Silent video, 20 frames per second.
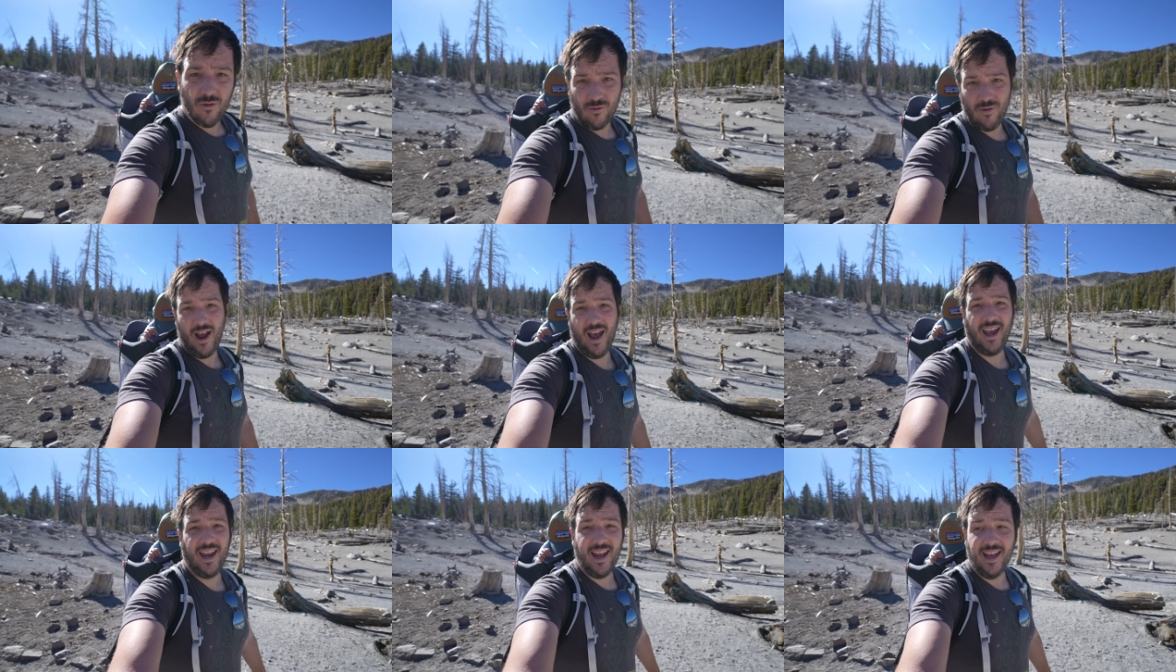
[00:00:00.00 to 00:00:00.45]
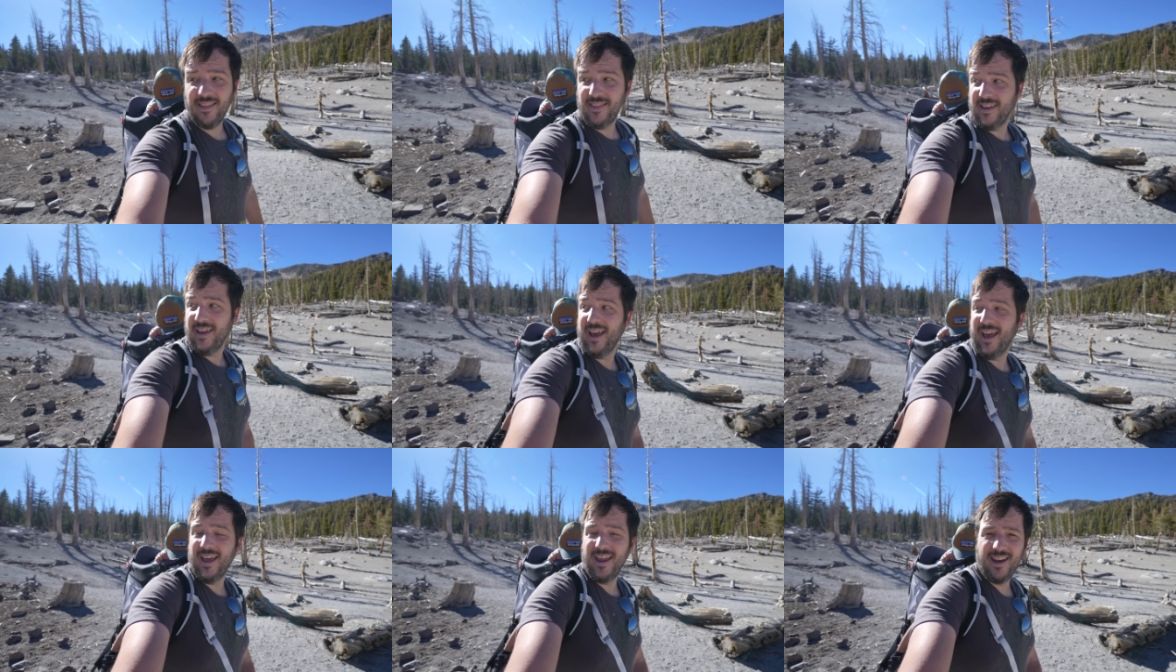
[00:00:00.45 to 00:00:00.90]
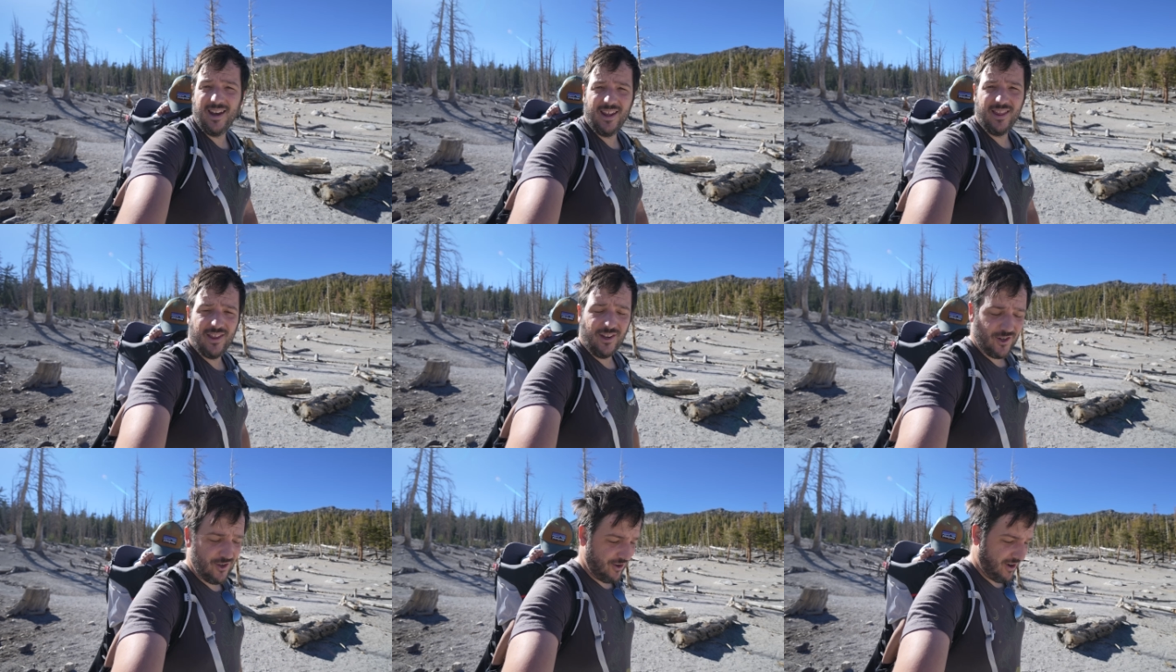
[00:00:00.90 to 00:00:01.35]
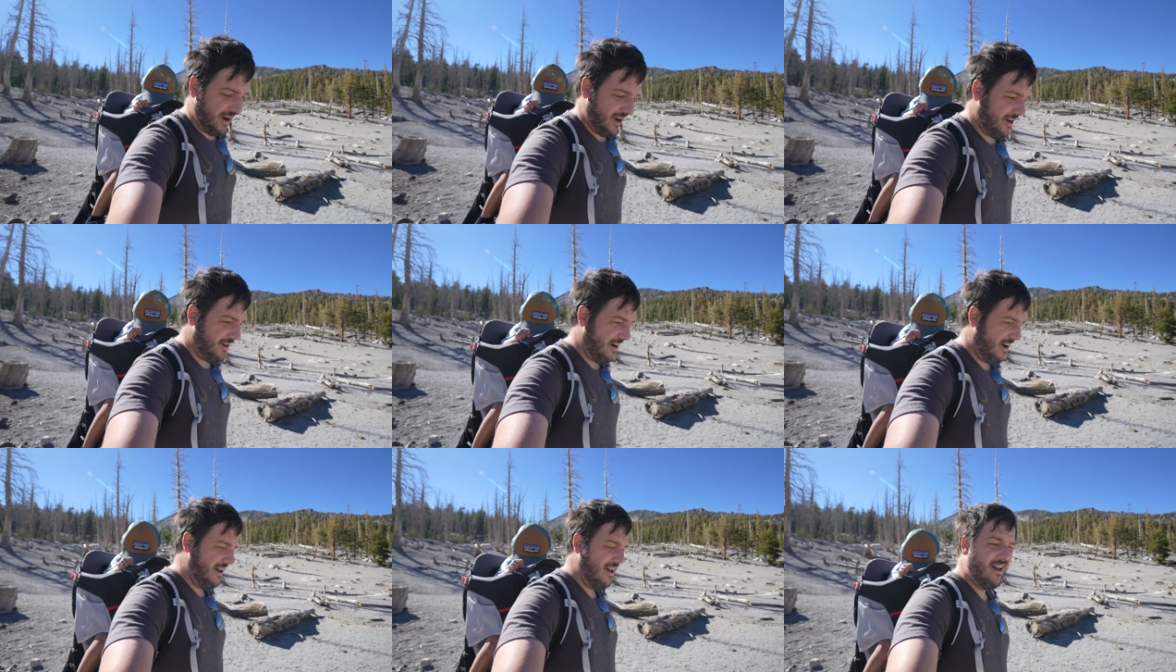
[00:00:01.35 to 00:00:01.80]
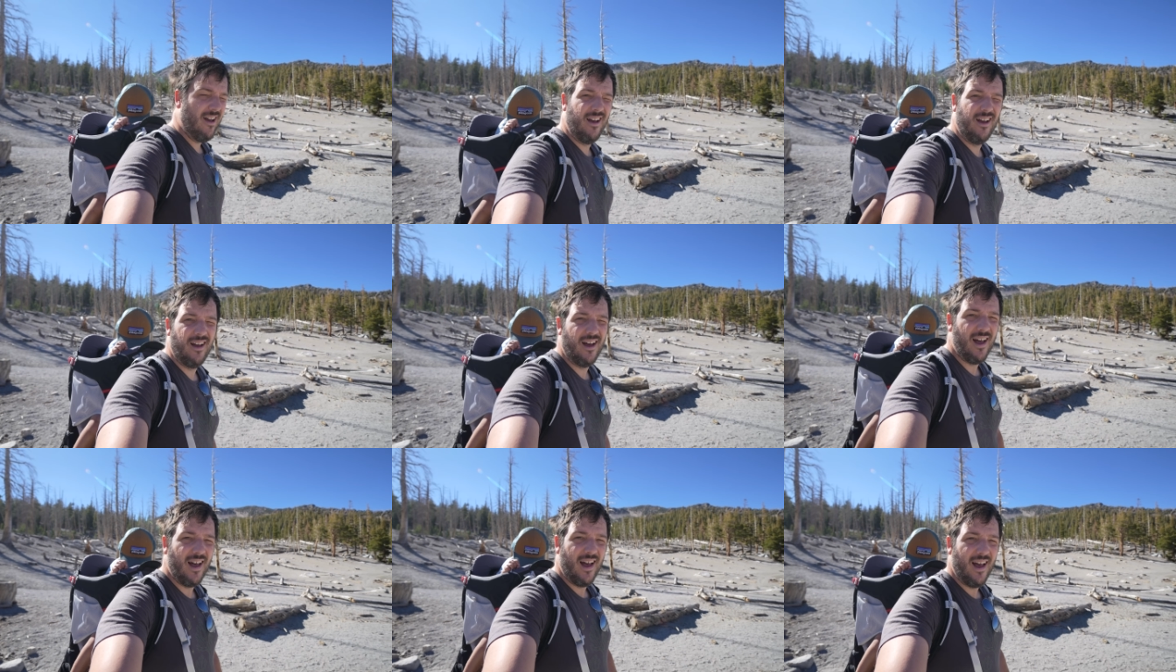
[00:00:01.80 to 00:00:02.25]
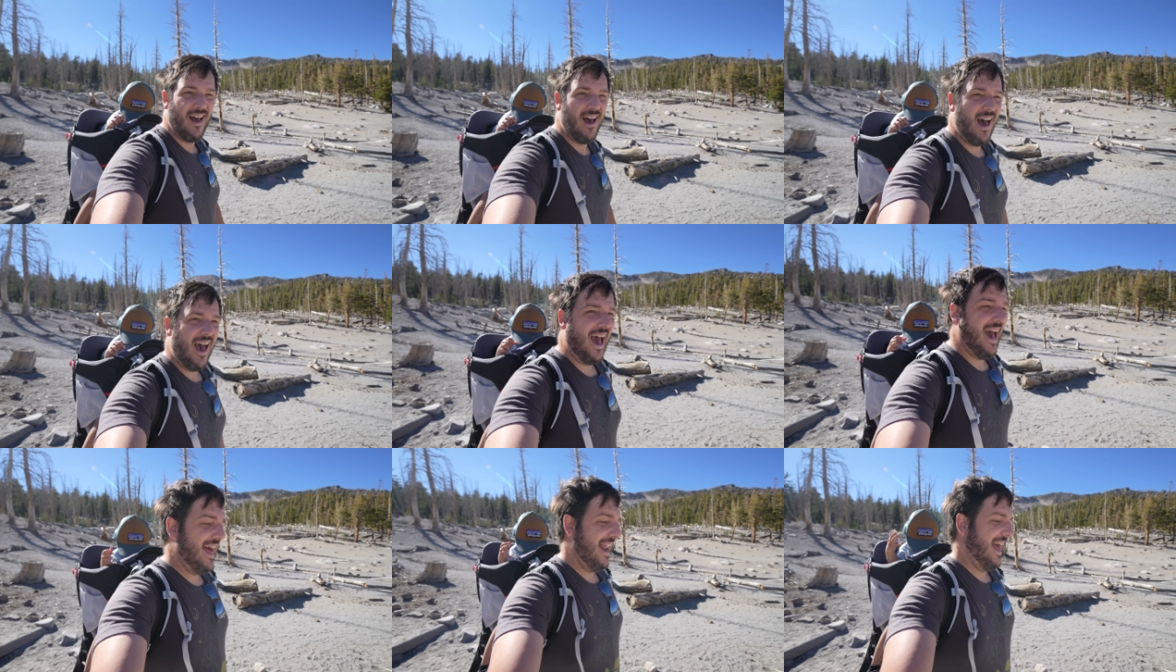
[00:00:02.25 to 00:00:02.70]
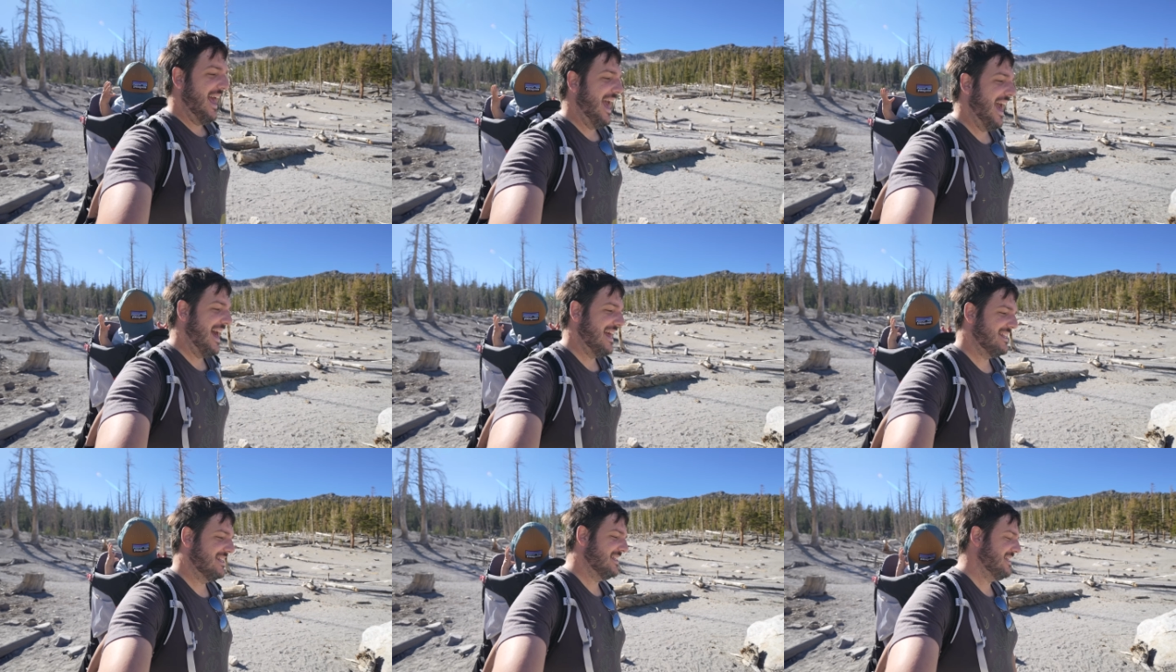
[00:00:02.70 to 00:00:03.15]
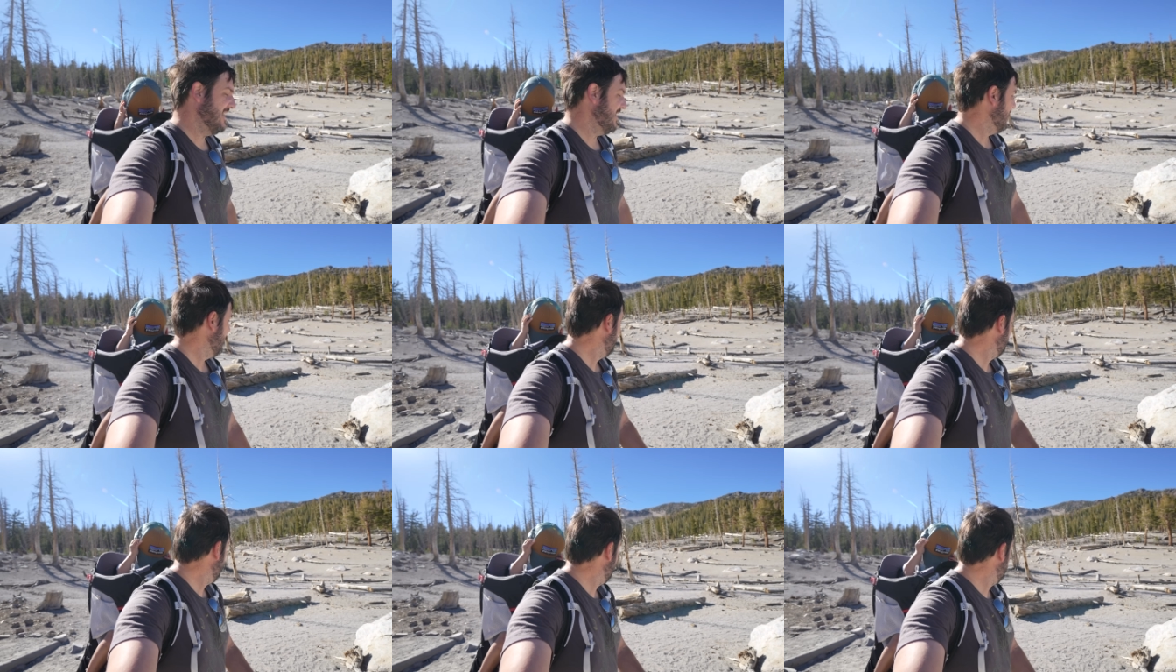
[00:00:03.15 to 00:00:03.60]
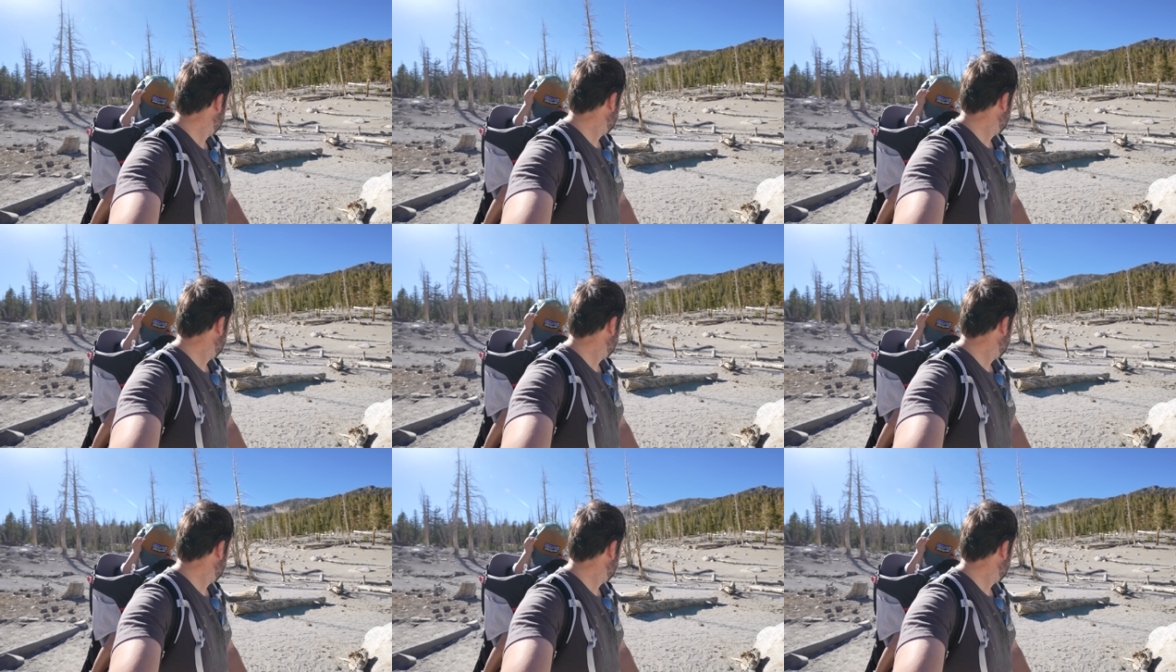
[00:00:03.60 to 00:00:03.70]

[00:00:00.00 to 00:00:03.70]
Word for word: Right at the end of the trail, I had a hat stealer.